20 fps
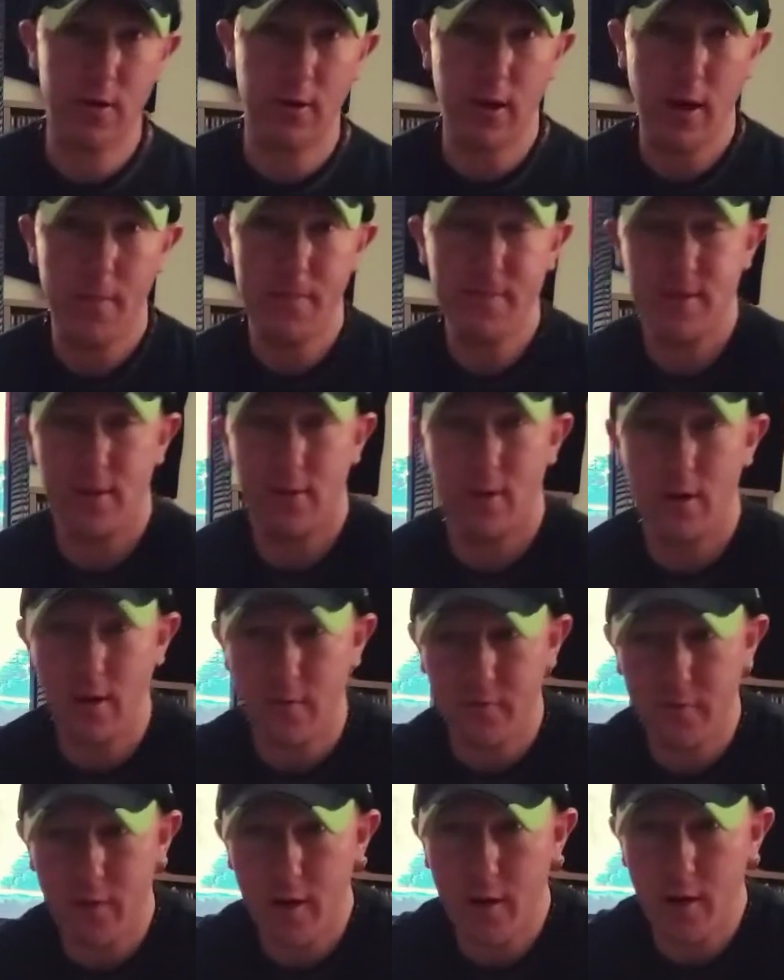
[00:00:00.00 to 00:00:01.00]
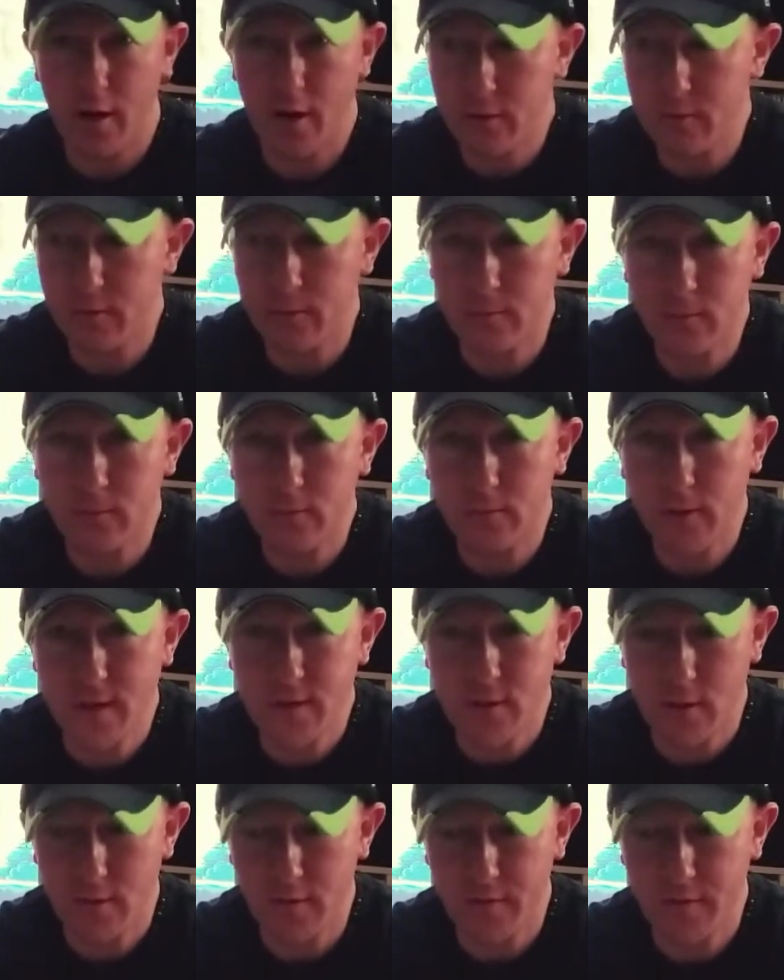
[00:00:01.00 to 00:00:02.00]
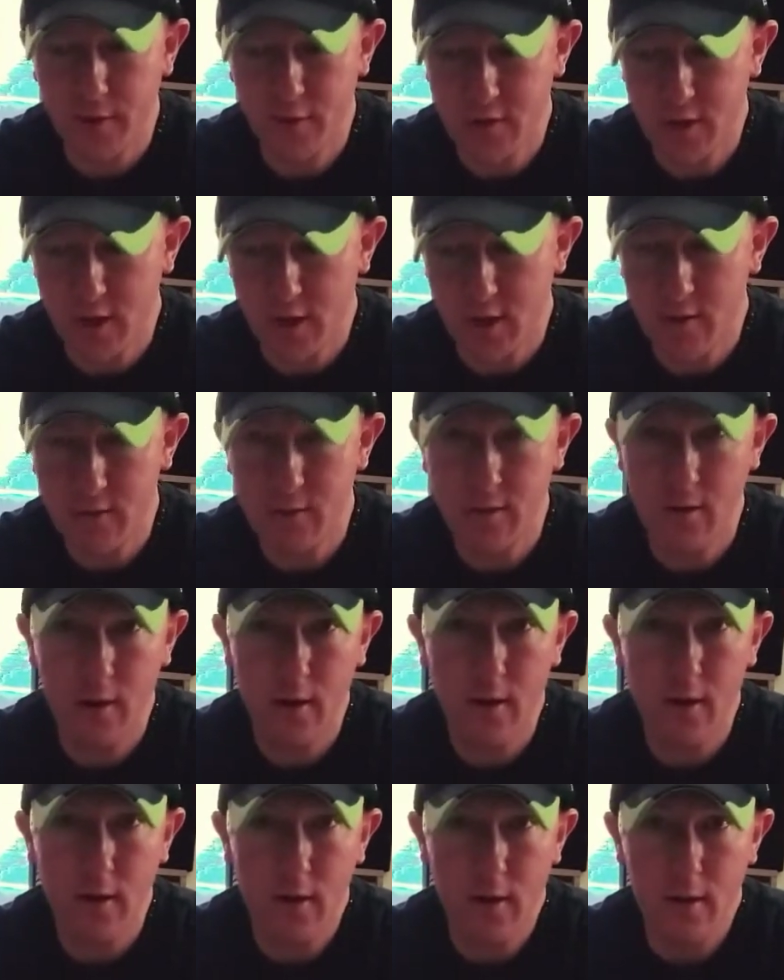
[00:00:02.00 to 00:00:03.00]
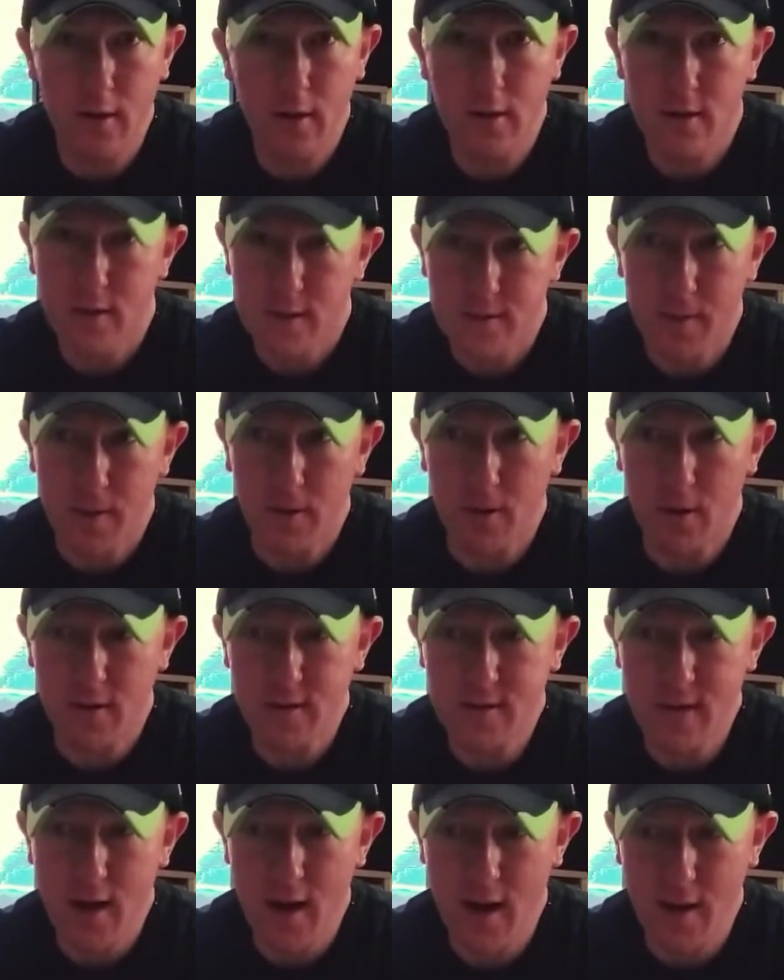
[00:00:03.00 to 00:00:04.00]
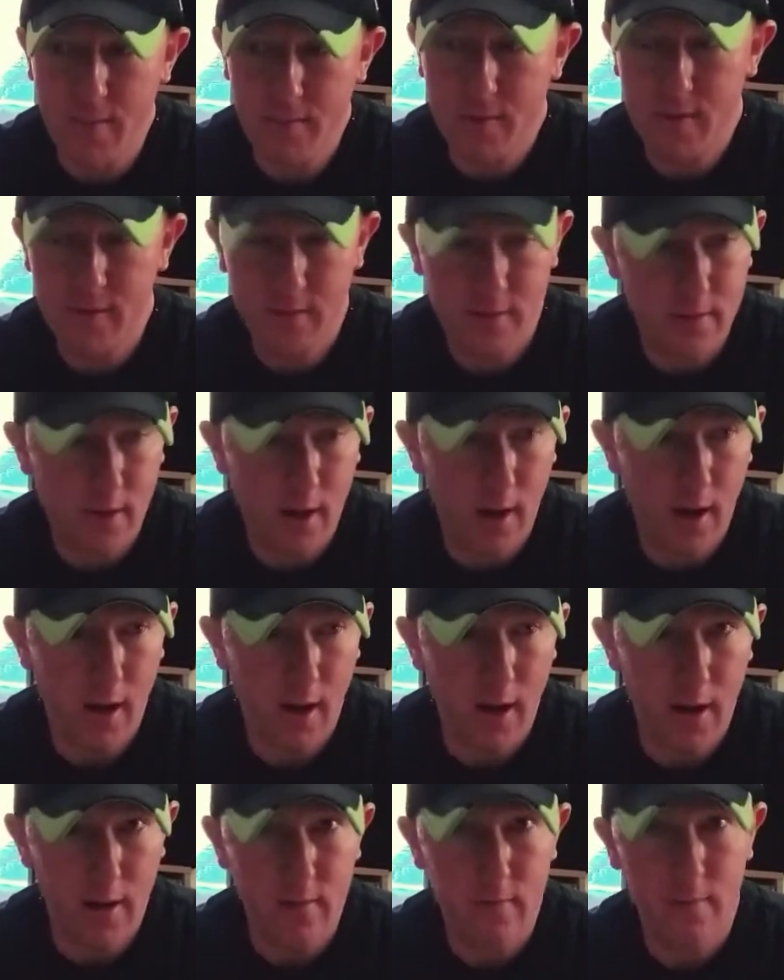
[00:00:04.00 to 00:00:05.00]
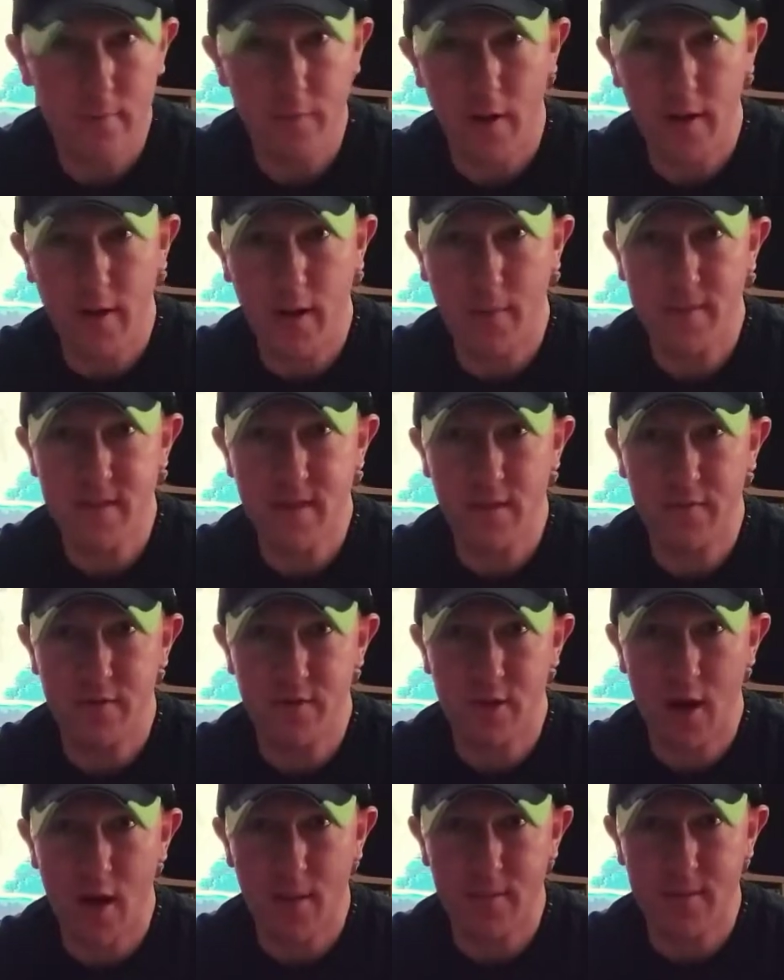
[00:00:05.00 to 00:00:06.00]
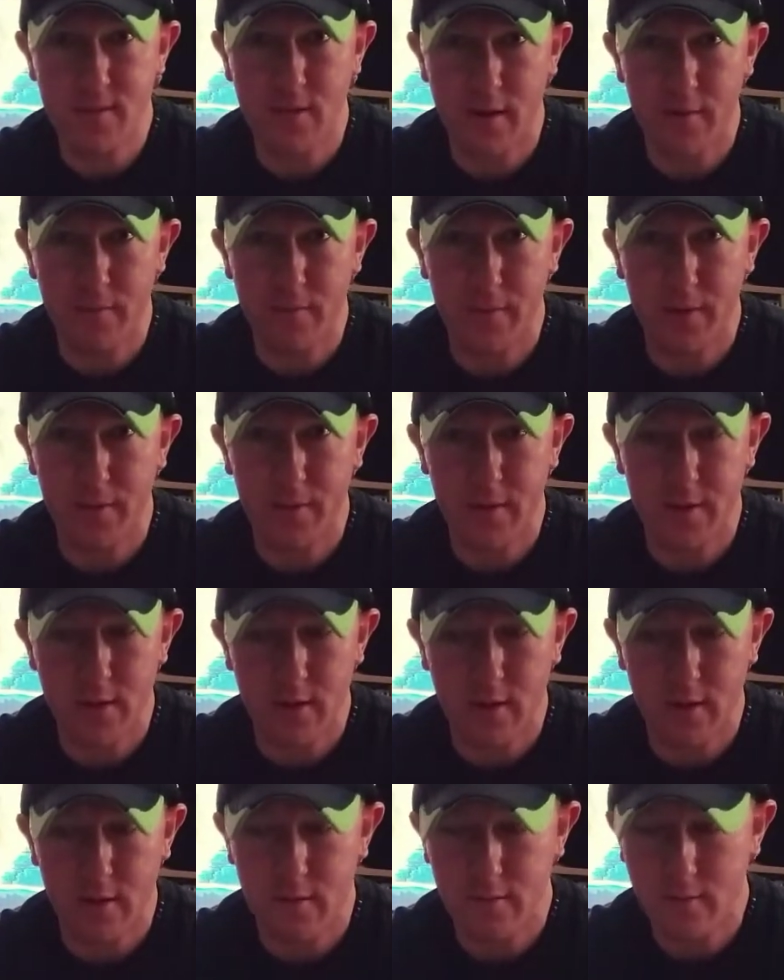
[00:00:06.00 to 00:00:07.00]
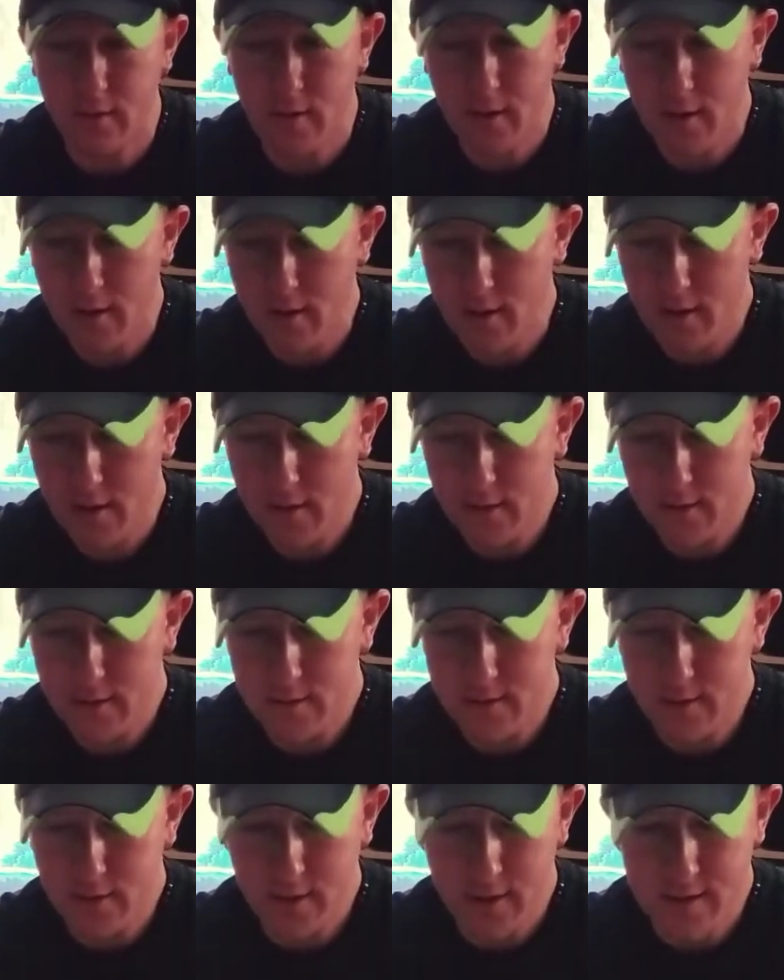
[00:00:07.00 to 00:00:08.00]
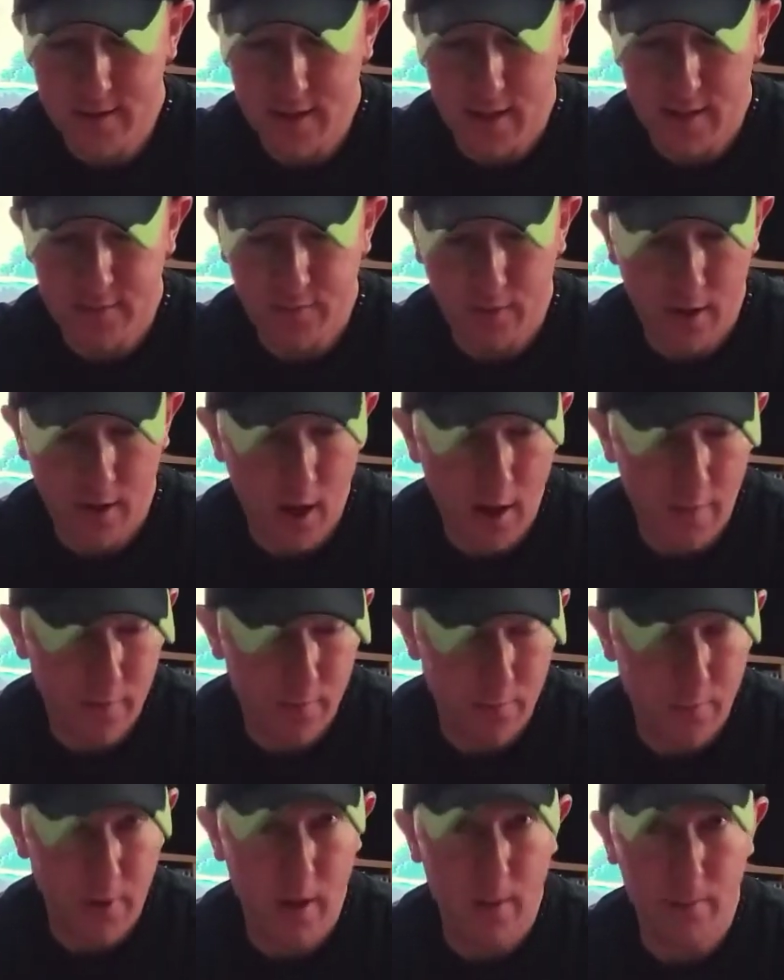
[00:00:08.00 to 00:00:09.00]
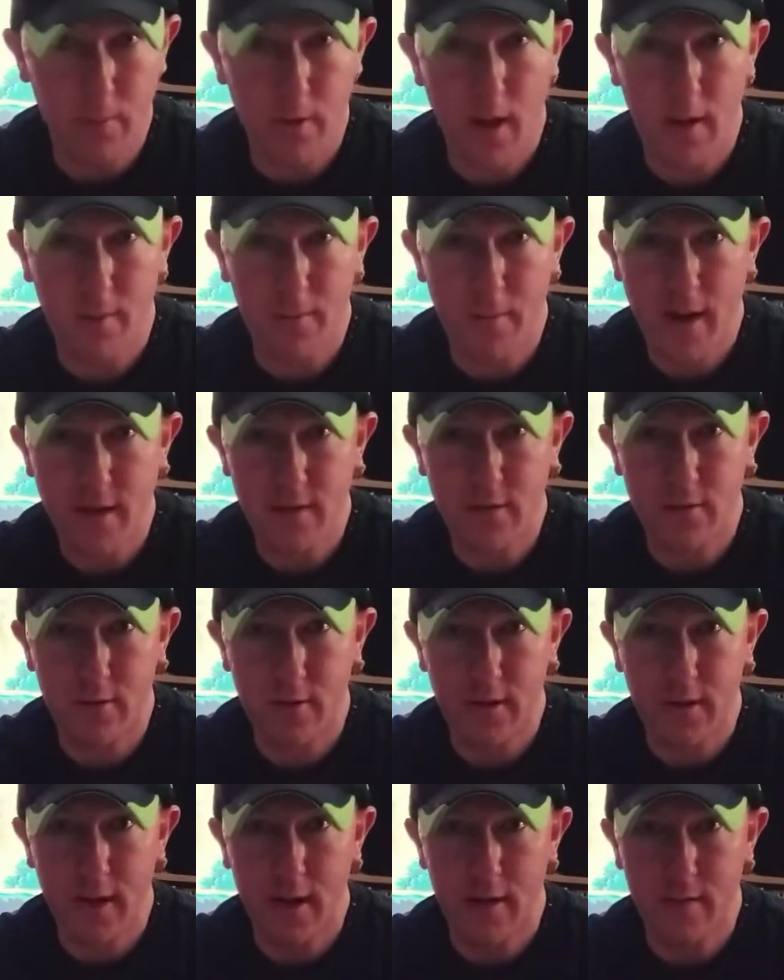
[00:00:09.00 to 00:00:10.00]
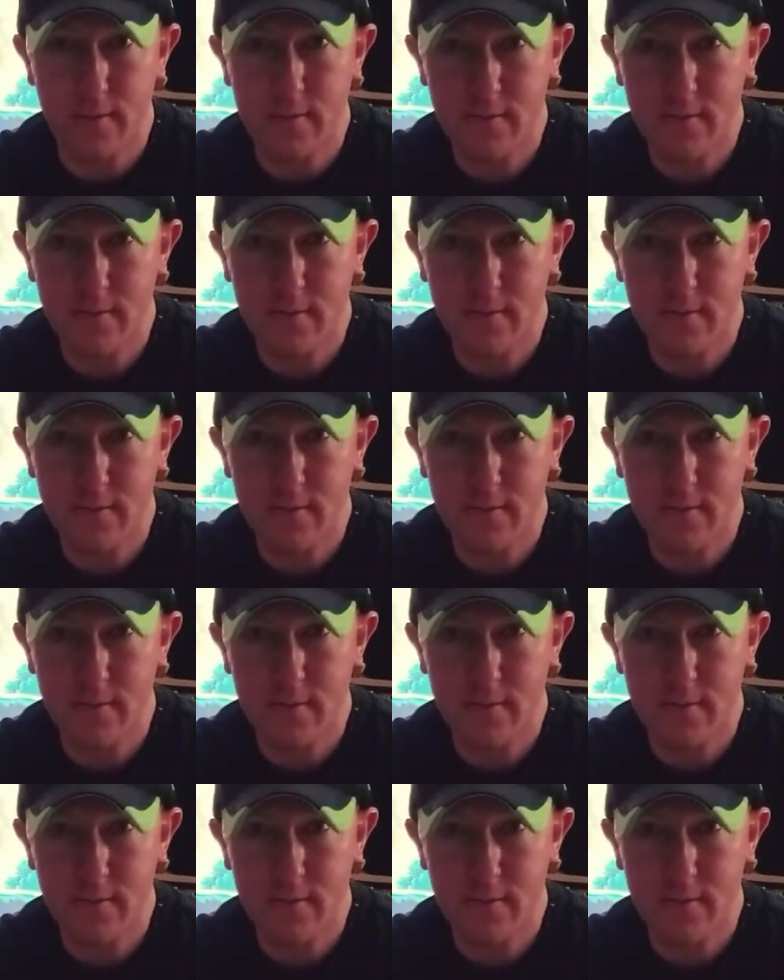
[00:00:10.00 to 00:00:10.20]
episode of Retro of the Future. It's been a long time. Finally got myself a job, so I haven't been able to do these things very often, but I'm glad I'm back doing it again.